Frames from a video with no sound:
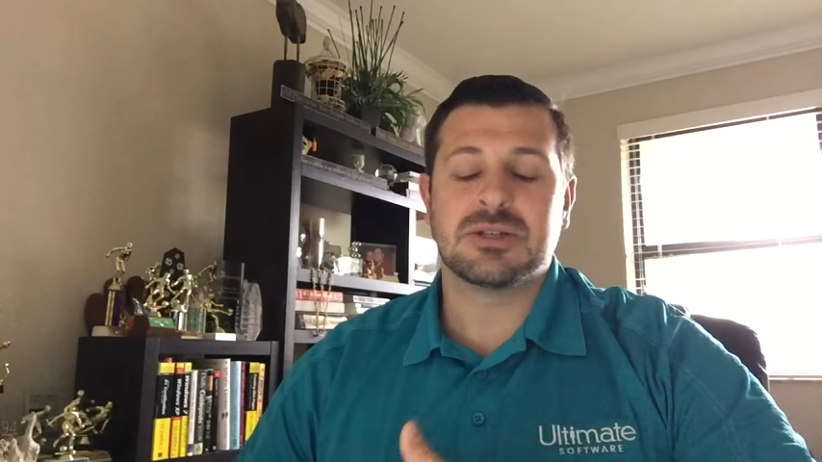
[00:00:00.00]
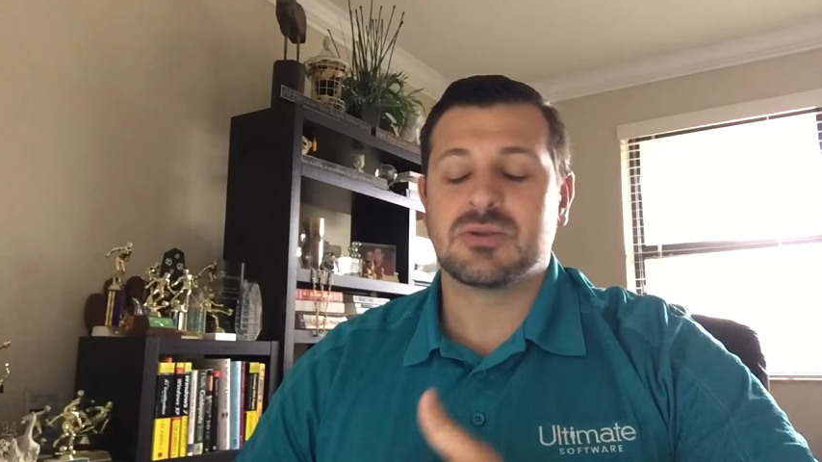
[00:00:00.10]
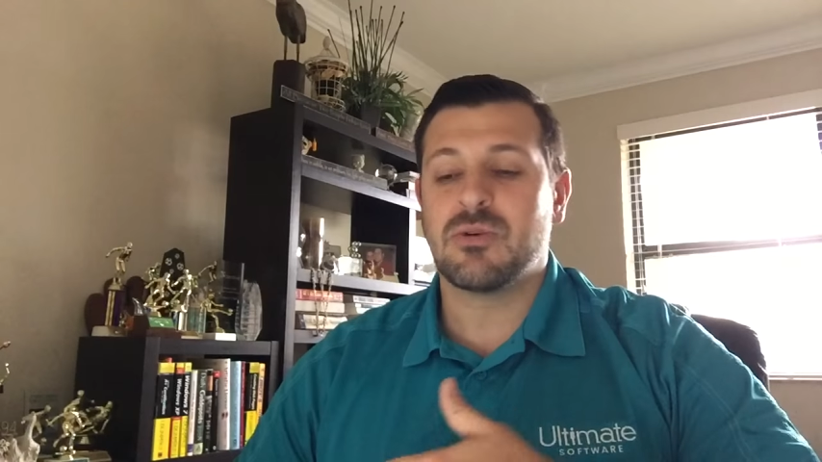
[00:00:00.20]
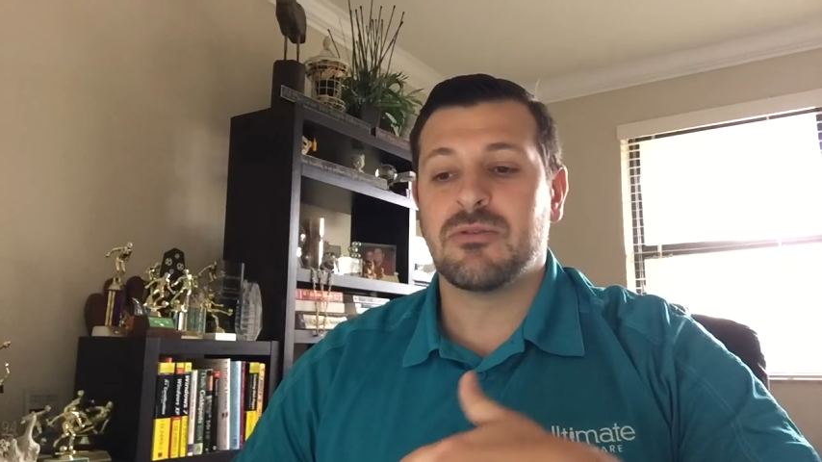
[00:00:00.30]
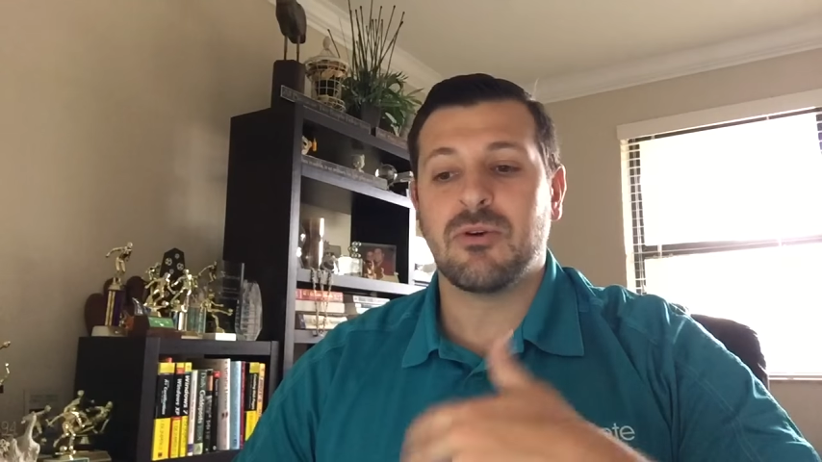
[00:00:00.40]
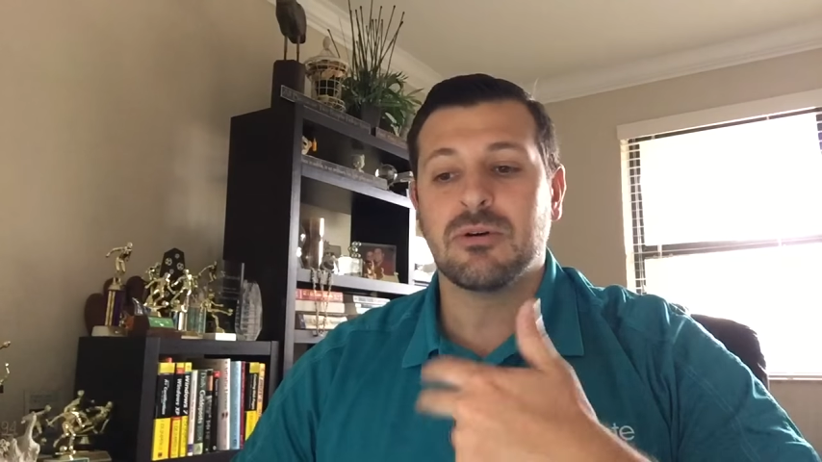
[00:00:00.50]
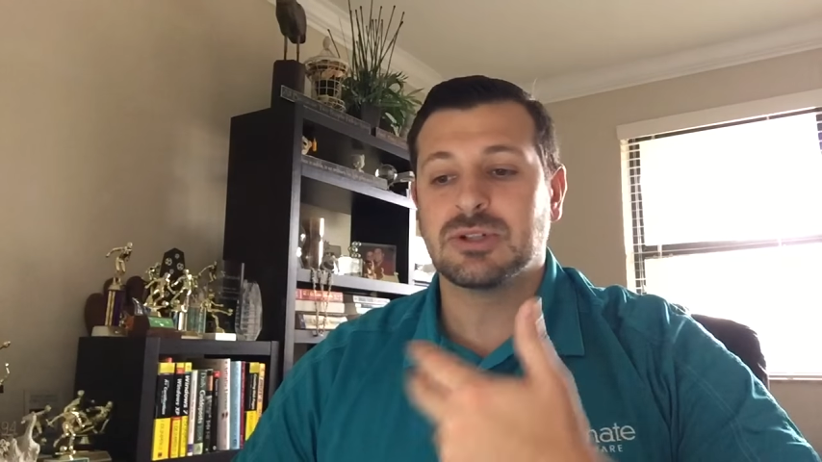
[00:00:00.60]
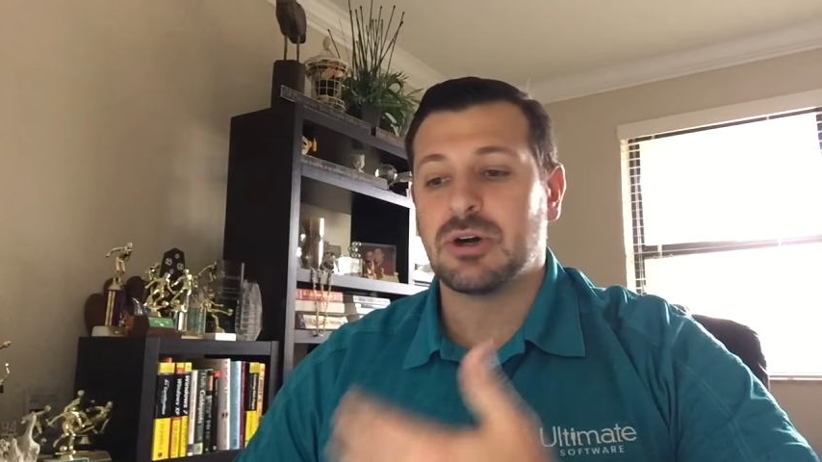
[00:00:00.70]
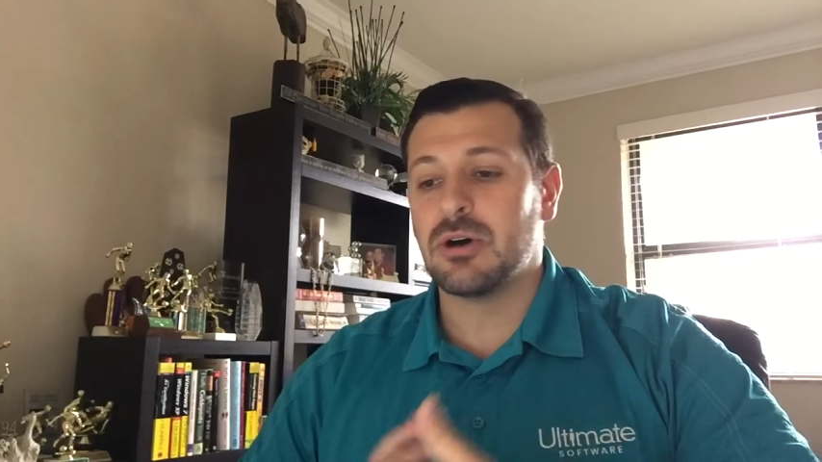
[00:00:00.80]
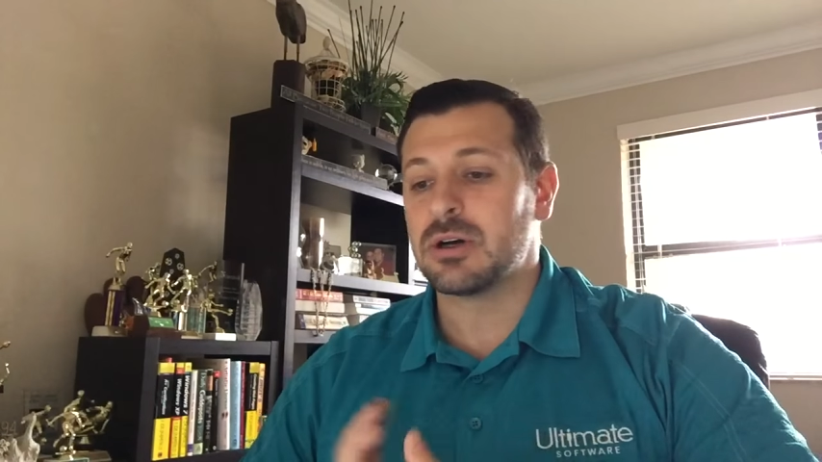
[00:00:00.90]

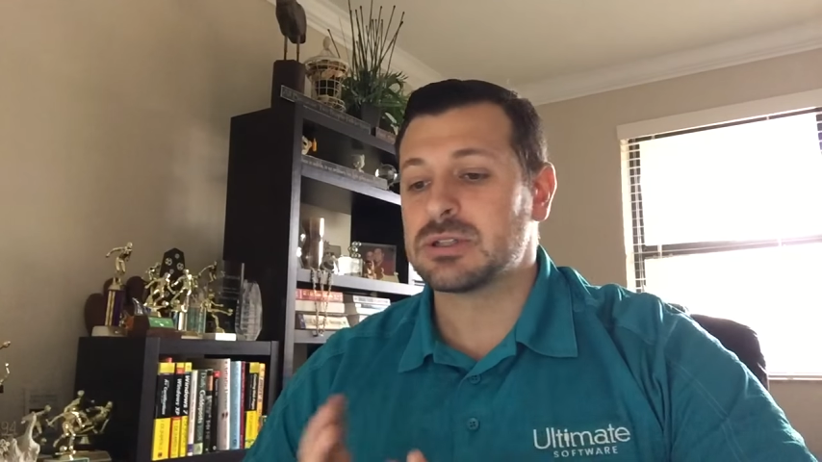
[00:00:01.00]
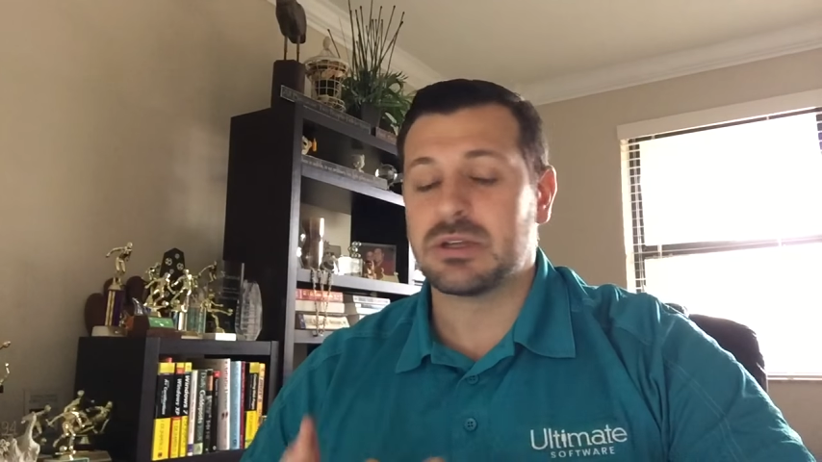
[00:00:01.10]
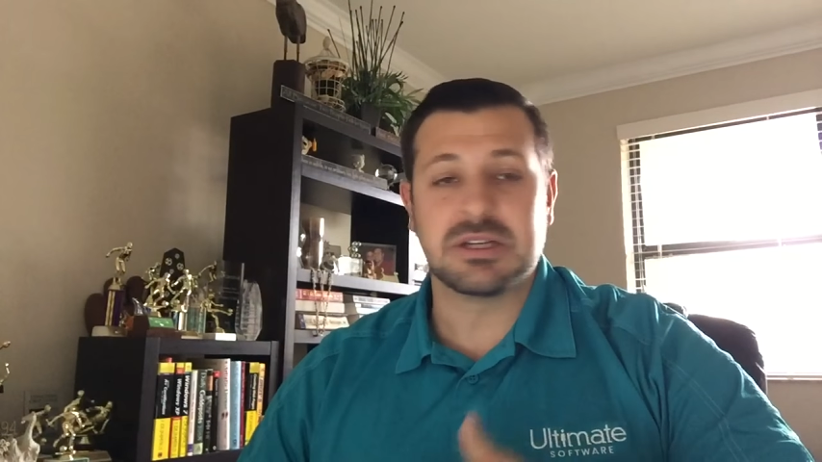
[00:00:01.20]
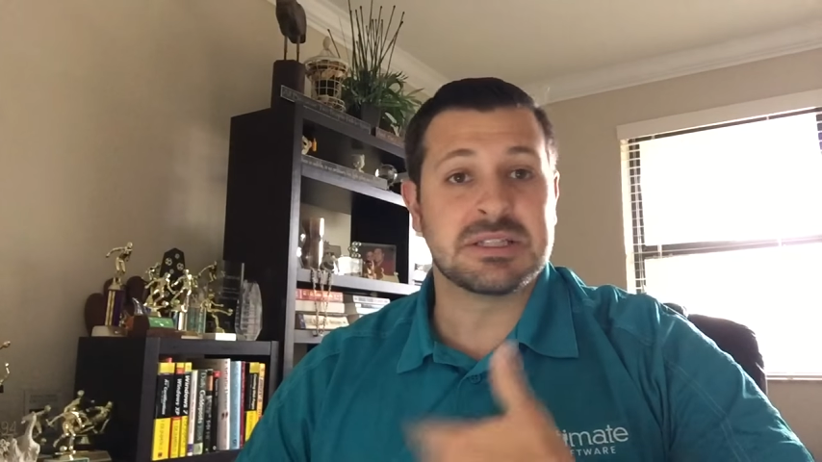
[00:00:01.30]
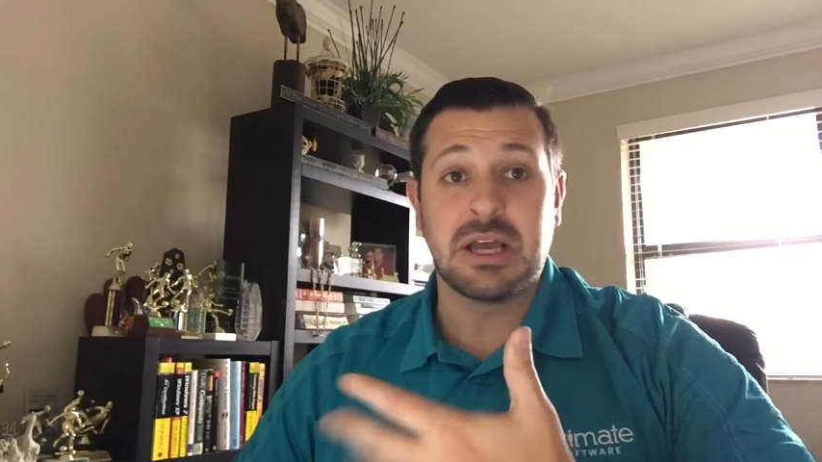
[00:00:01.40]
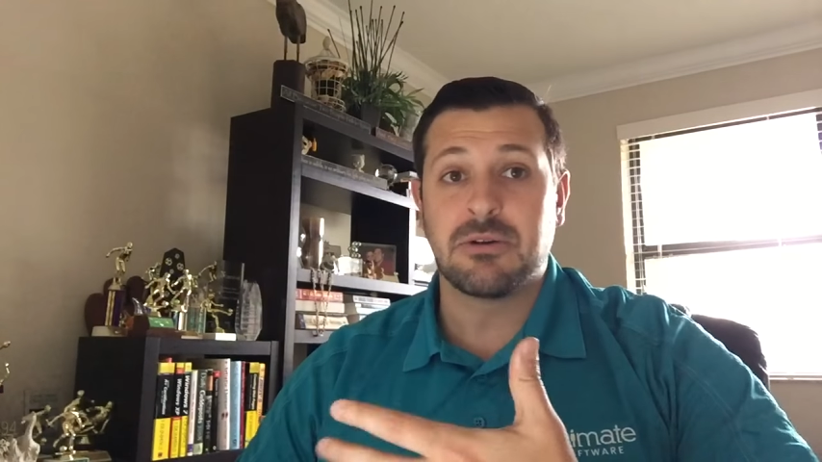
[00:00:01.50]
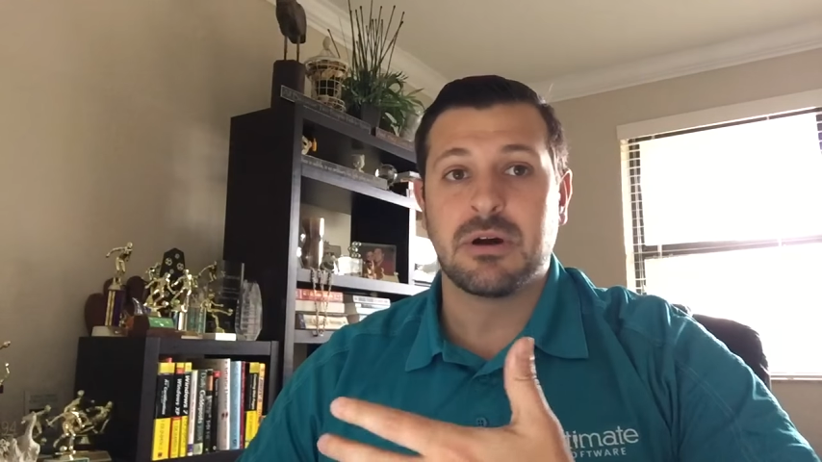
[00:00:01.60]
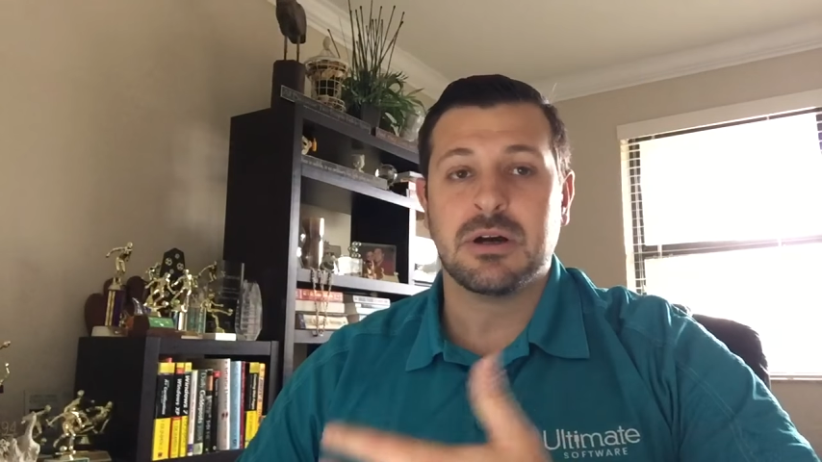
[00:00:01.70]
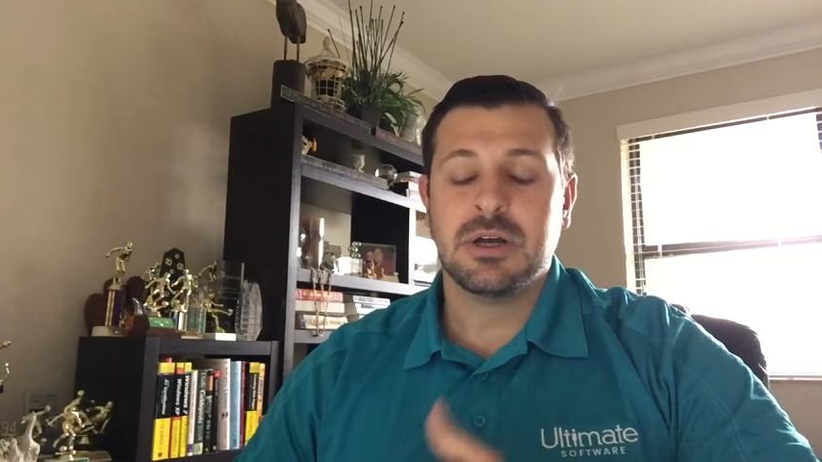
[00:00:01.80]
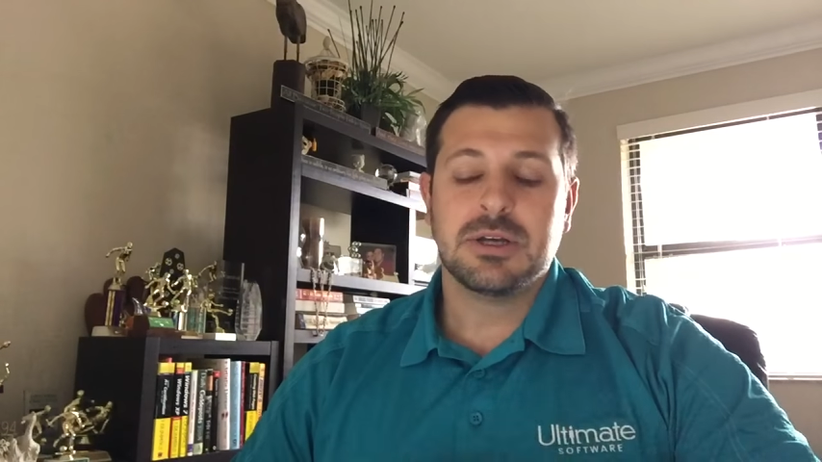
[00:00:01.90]
swivels, hooks,
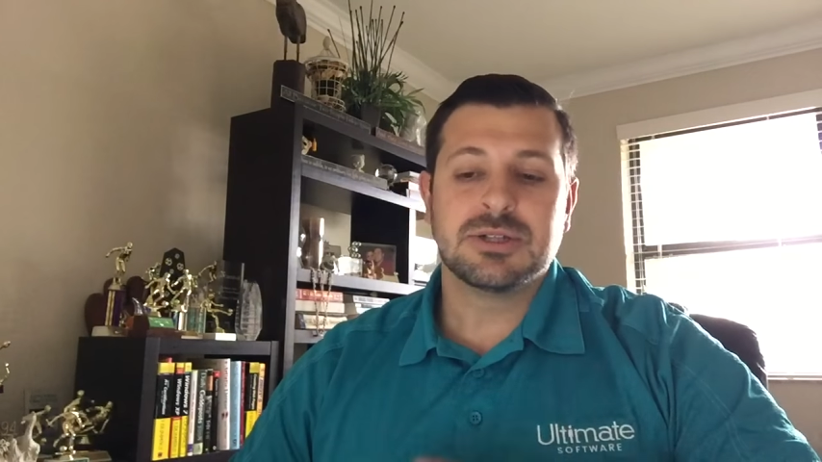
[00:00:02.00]
etc.